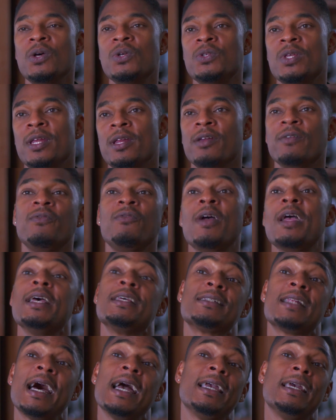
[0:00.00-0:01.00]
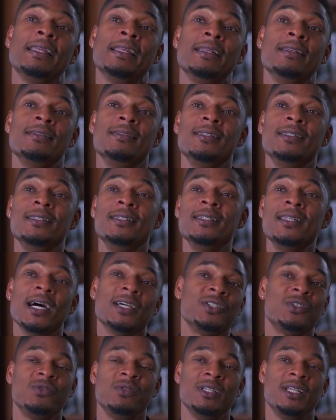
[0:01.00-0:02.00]
So that a phrase like an
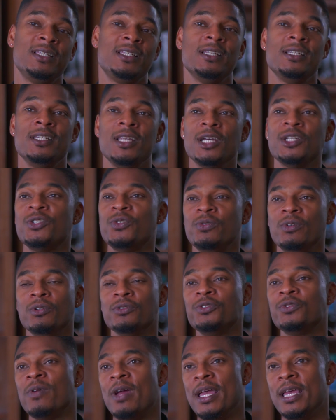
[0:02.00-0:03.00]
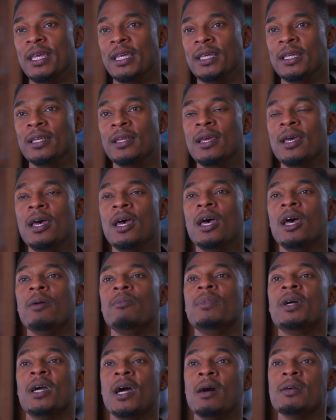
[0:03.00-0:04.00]
industrial train
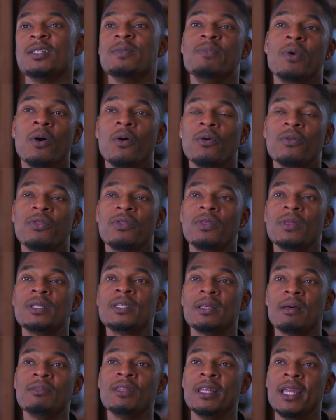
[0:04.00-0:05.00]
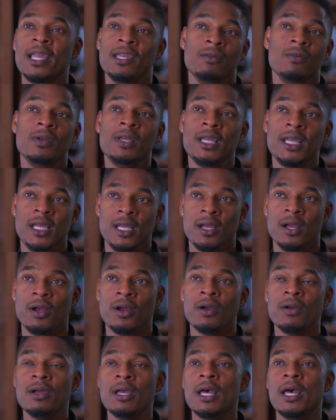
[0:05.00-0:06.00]
becomes both something that you
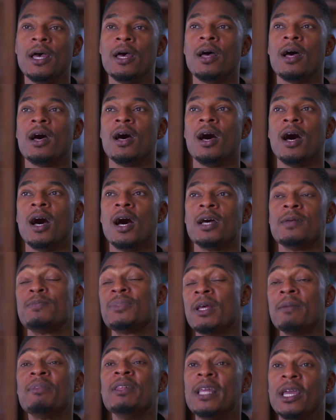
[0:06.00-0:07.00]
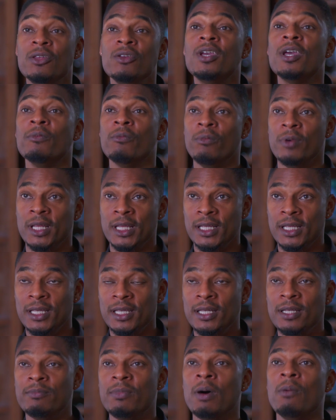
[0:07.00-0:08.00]
hear, something that you can
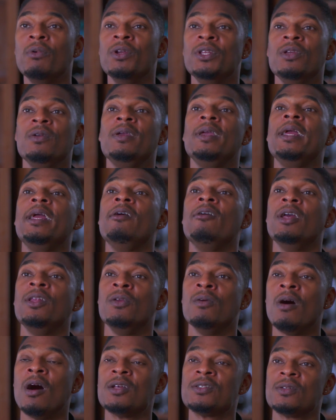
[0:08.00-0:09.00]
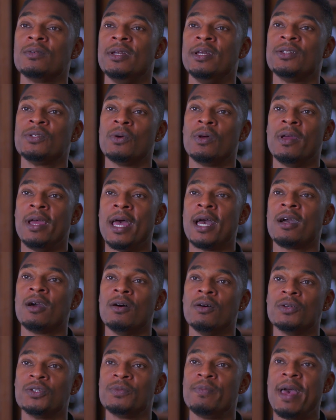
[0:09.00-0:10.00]
read, but when you hear it, you also hear sort of
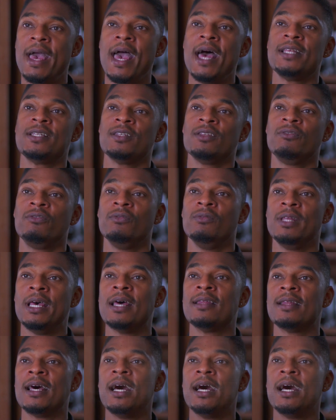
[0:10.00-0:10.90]
echoes passing through that